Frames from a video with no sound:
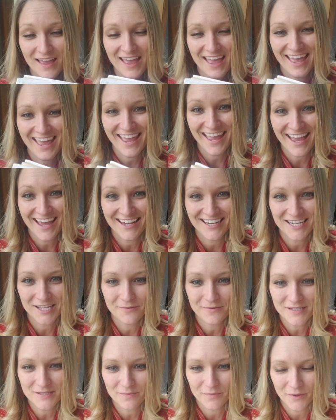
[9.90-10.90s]
and he
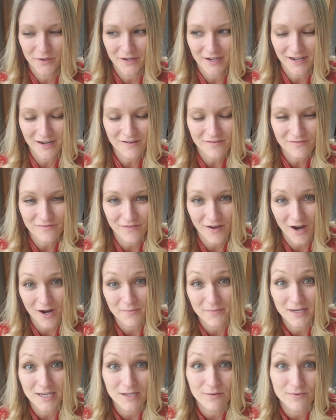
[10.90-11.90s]
was born on a farm
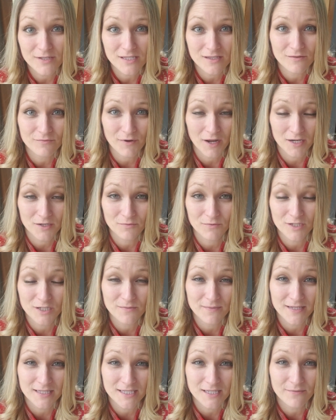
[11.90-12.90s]
and he was the runt, which
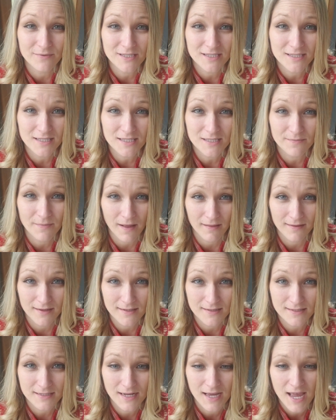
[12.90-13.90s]
means he was the
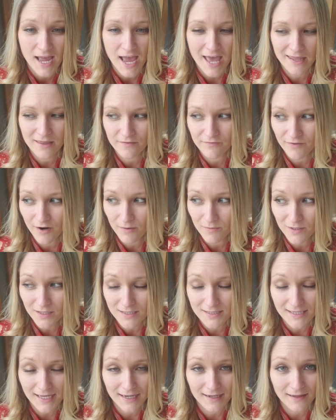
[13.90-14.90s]
smallest, and the farmer
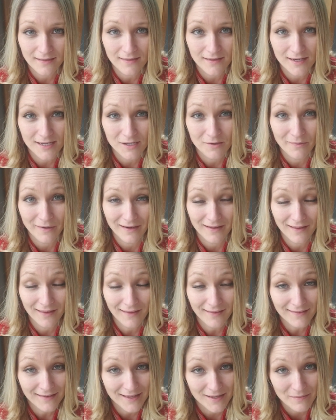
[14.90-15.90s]
decided that he would
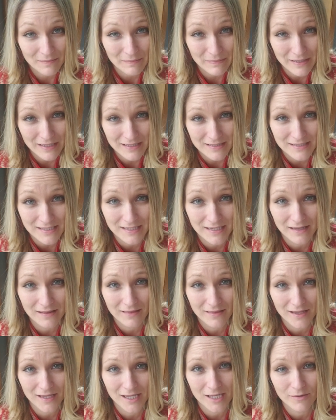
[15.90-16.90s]
kill him because he didn't
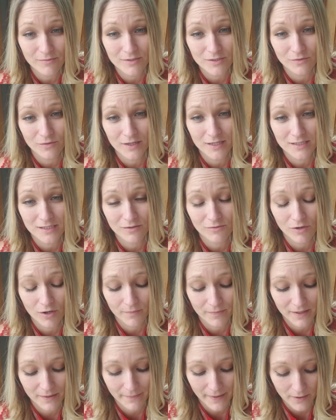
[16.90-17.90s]
think he was going to grow up
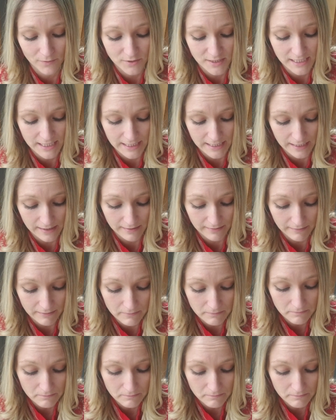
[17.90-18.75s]
and amount to anything.